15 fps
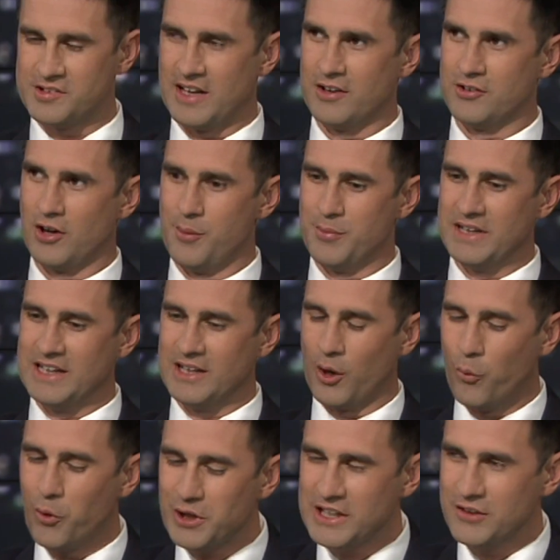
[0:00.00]
out of time, but Iain, I
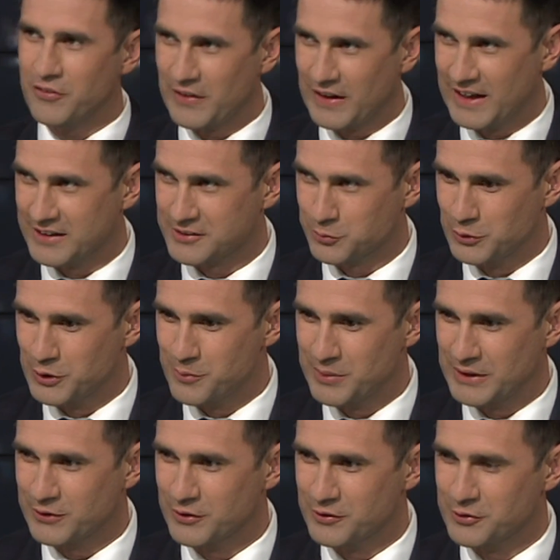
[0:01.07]
want to give you the last word
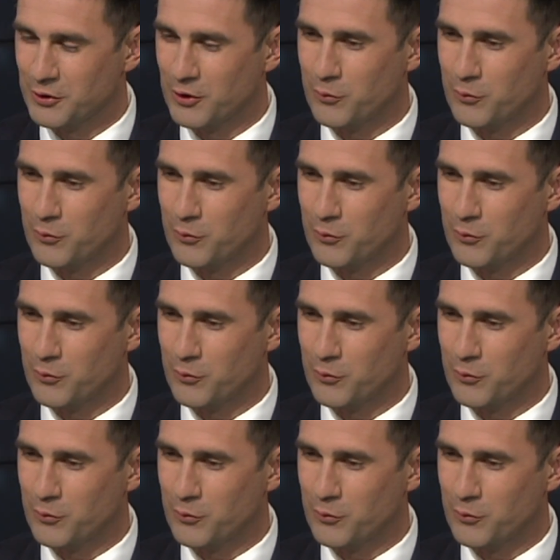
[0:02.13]
because you're the